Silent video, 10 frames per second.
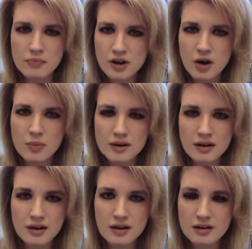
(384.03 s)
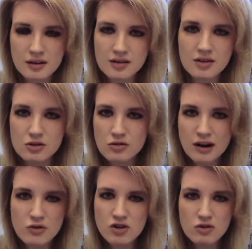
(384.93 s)
But you
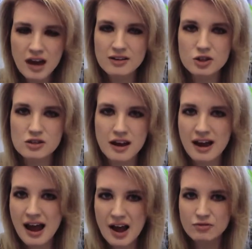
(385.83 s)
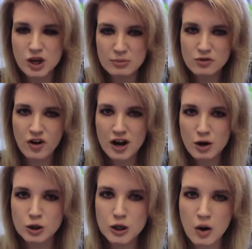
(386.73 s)
can't just have James
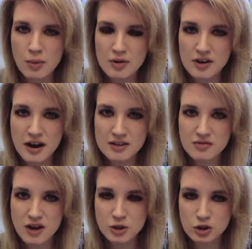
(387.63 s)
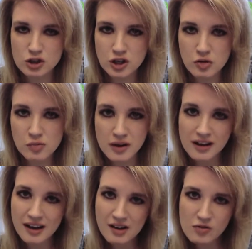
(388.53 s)
Franco show up at the next Avengers 2 and be
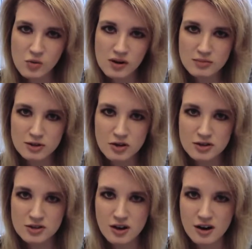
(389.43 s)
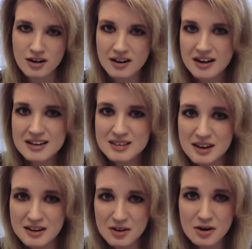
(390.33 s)
like, hey, everyone, I'm Tony Stark.
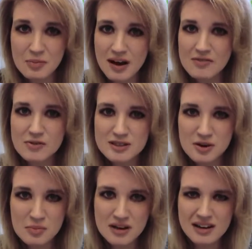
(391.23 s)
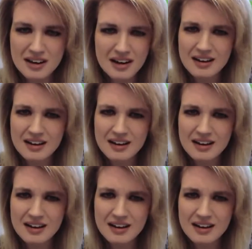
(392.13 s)
Everyone's going to be...